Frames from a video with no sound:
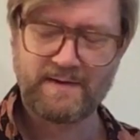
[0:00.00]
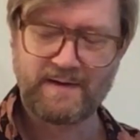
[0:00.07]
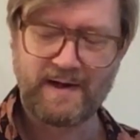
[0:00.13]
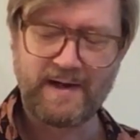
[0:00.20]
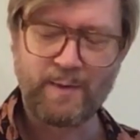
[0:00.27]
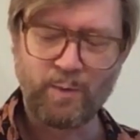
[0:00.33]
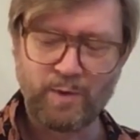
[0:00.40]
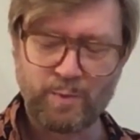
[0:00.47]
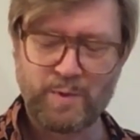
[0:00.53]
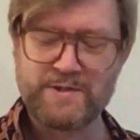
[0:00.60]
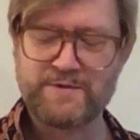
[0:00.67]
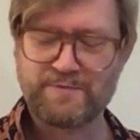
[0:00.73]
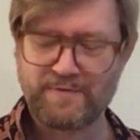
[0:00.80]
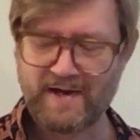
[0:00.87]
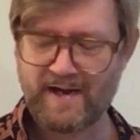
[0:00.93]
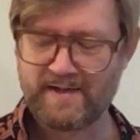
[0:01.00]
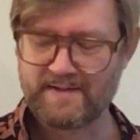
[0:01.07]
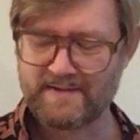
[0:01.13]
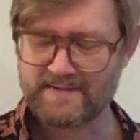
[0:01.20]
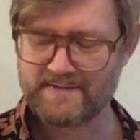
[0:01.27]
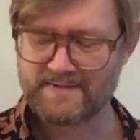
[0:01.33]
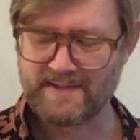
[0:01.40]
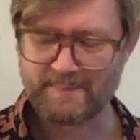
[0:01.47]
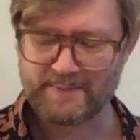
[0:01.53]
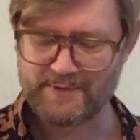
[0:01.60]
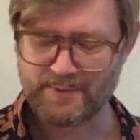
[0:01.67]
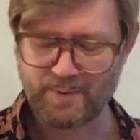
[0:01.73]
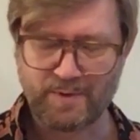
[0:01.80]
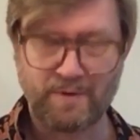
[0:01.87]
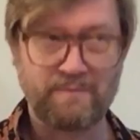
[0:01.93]
I always find some
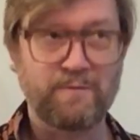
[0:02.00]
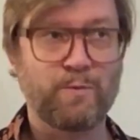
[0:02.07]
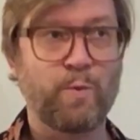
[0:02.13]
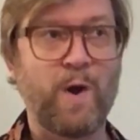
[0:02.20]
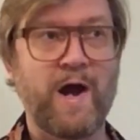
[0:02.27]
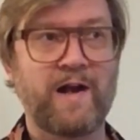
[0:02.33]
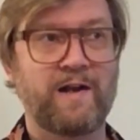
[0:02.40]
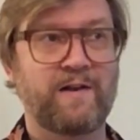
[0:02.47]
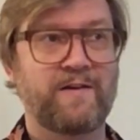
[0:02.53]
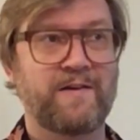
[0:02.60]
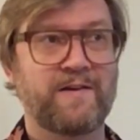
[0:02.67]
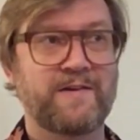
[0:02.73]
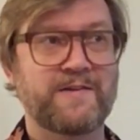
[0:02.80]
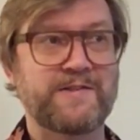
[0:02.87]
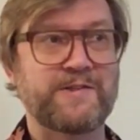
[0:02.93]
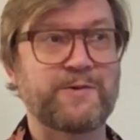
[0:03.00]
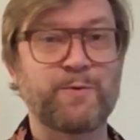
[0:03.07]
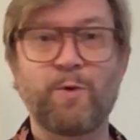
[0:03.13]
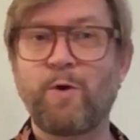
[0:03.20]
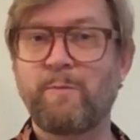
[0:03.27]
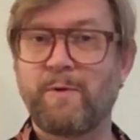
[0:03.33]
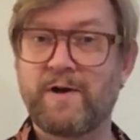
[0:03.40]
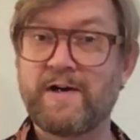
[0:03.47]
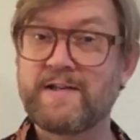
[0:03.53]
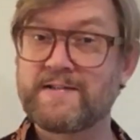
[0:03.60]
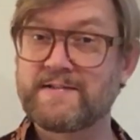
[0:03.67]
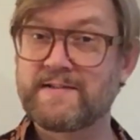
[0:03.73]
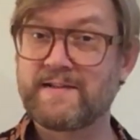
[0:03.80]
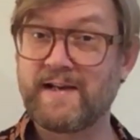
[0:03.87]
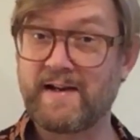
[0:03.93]
sort of wild
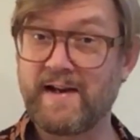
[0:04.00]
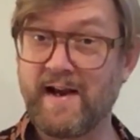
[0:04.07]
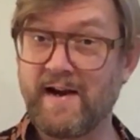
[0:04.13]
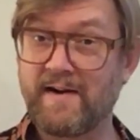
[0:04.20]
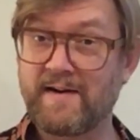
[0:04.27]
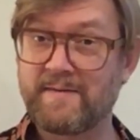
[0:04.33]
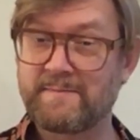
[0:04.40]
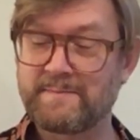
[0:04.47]
strawberries in here.